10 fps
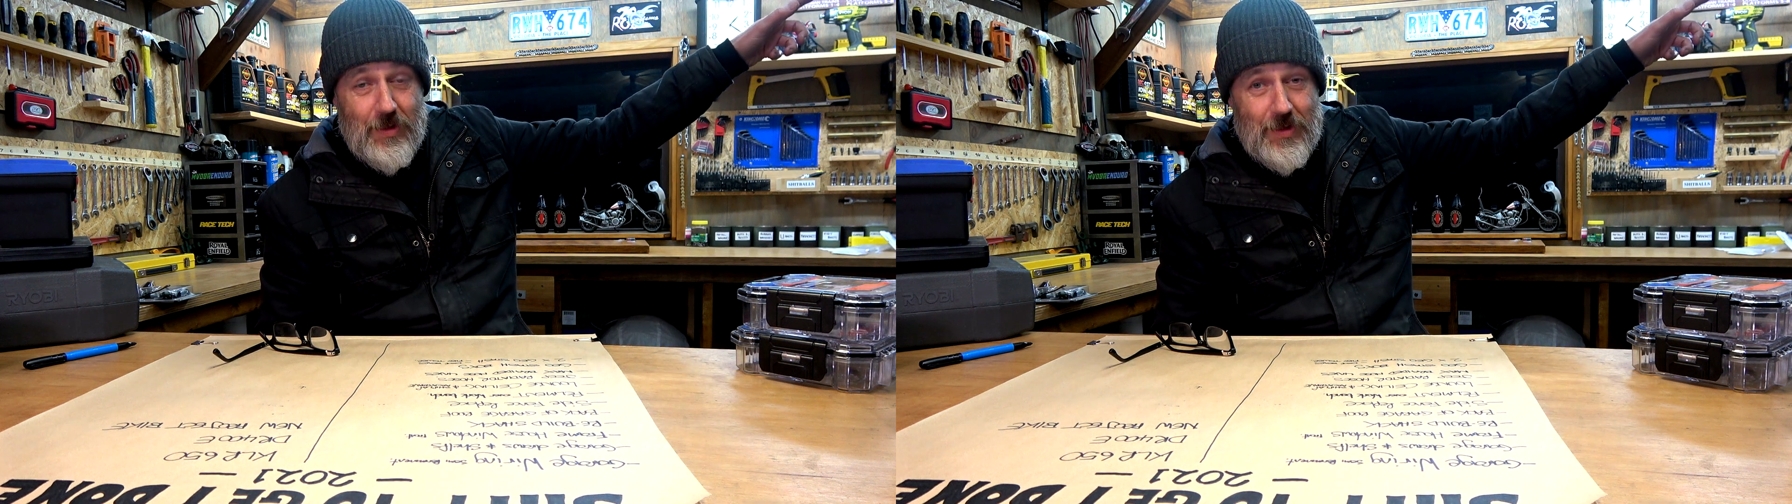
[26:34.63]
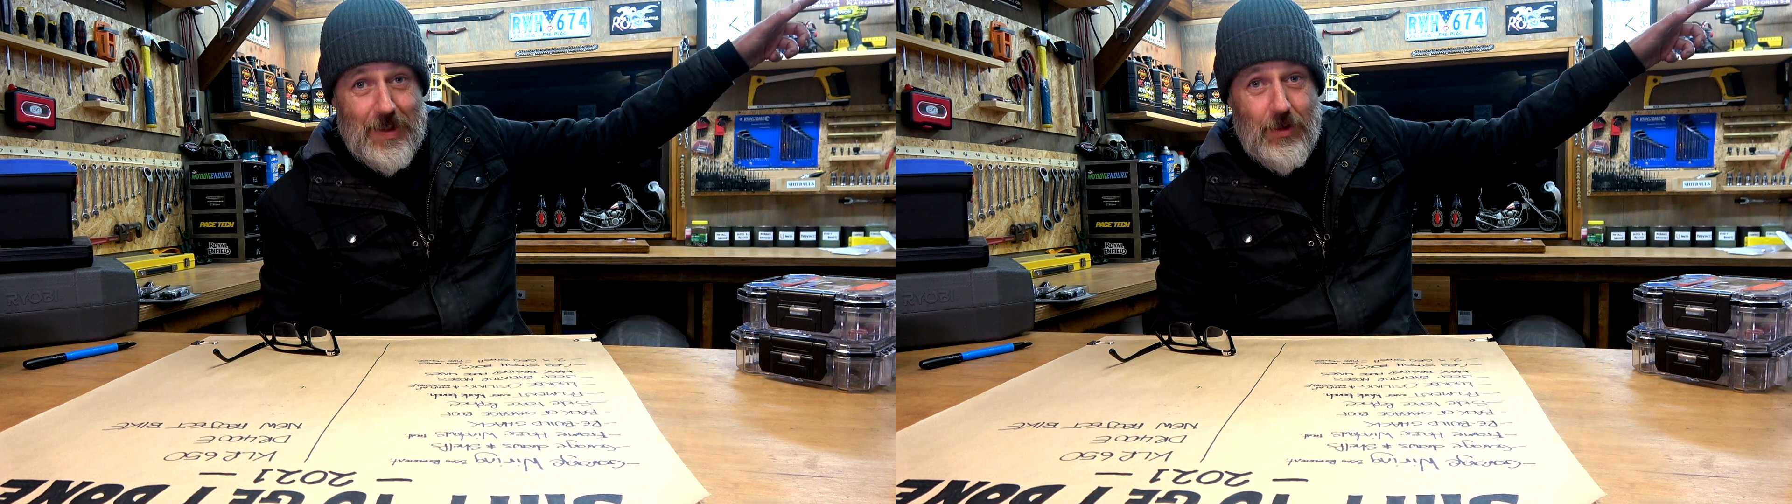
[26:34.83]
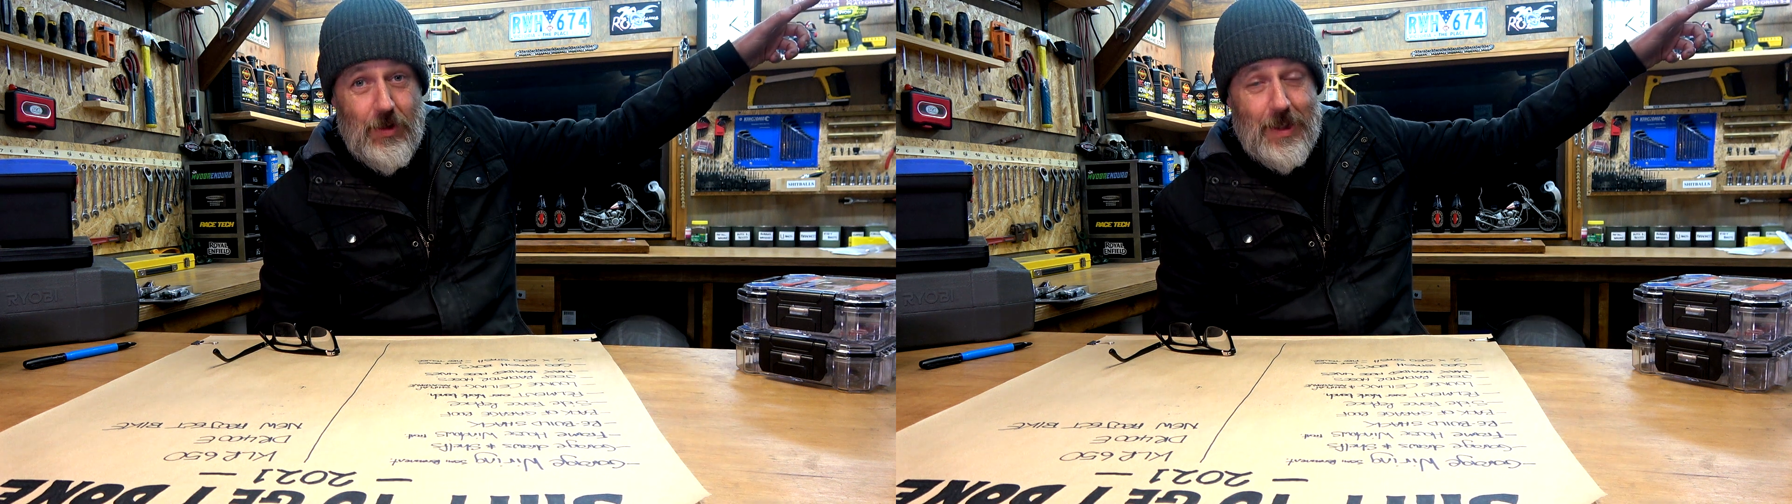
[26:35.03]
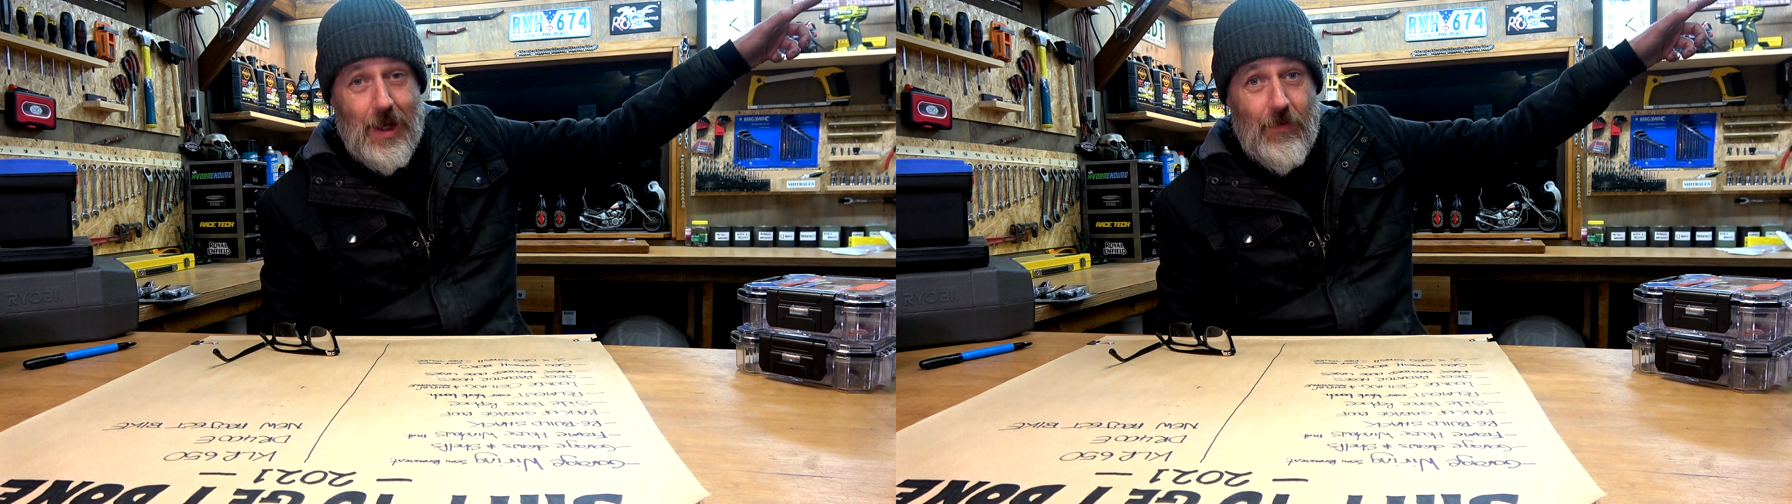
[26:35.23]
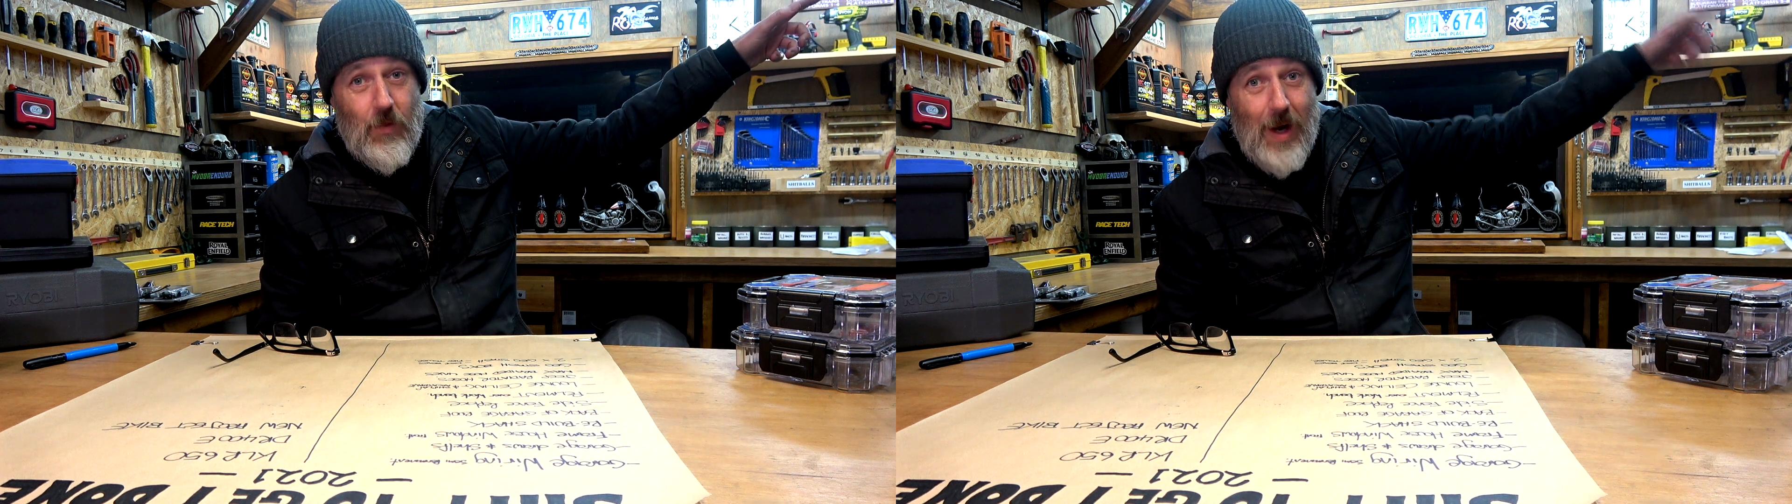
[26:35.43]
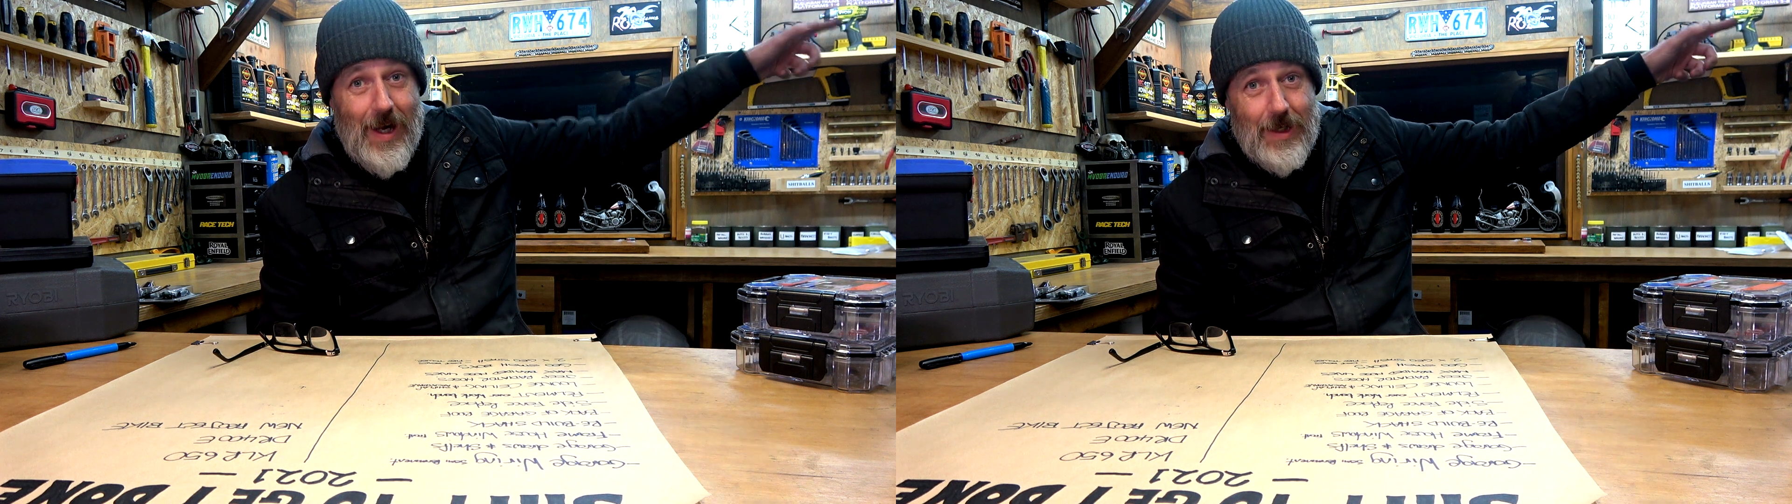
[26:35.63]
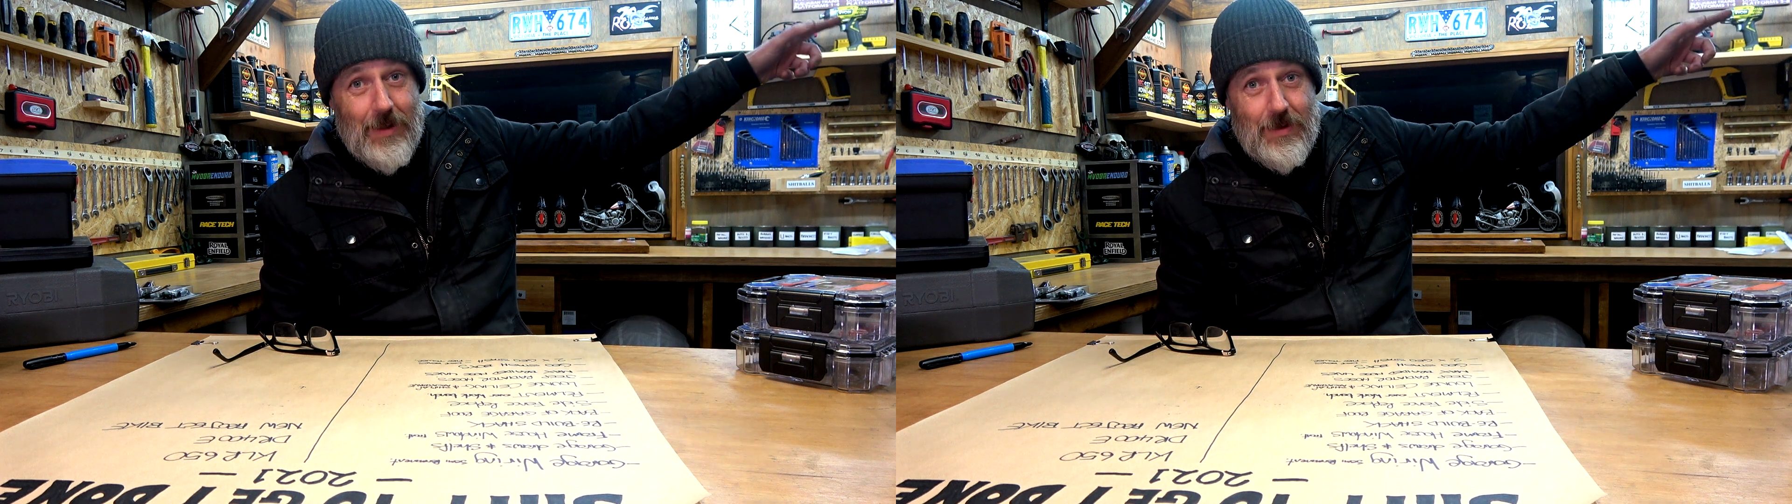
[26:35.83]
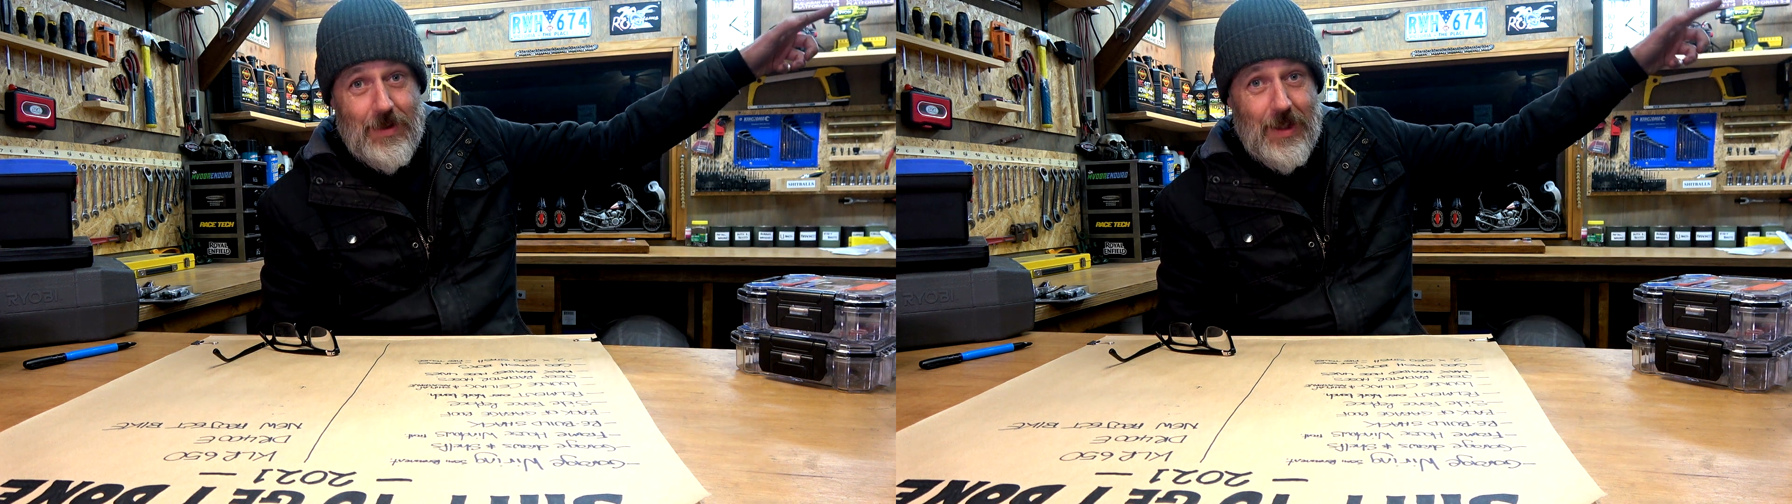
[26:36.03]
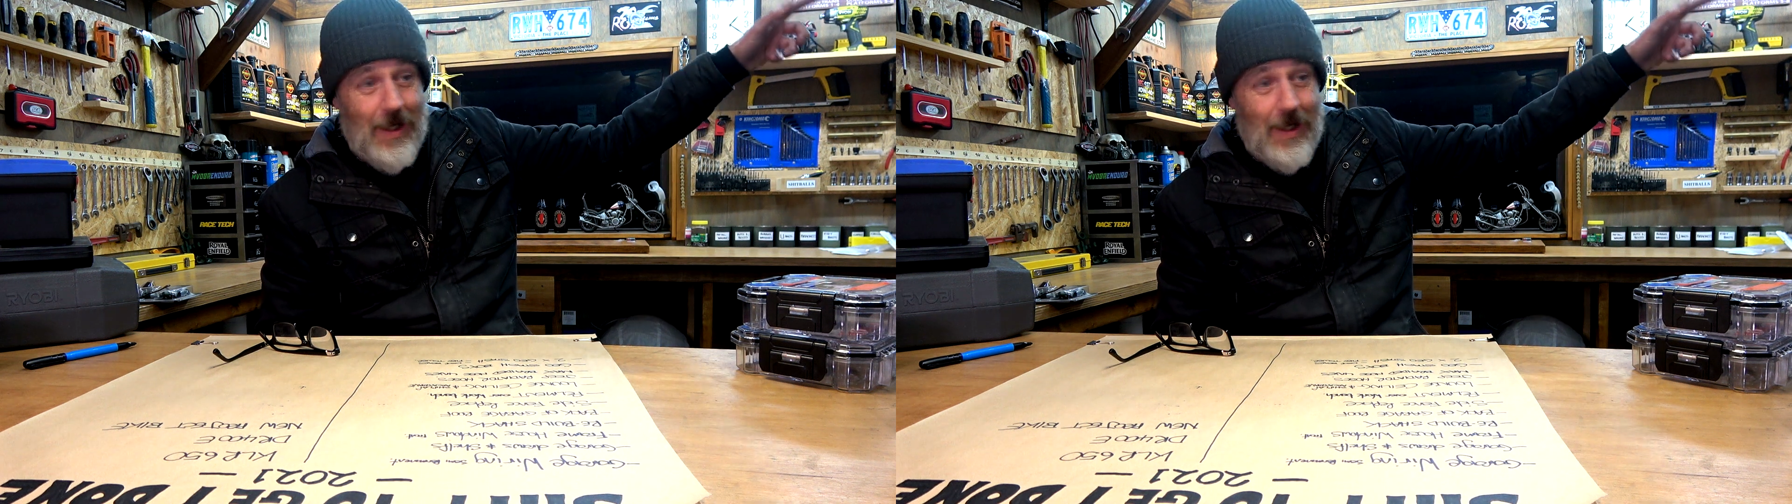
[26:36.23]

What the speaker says: is in New South Wales,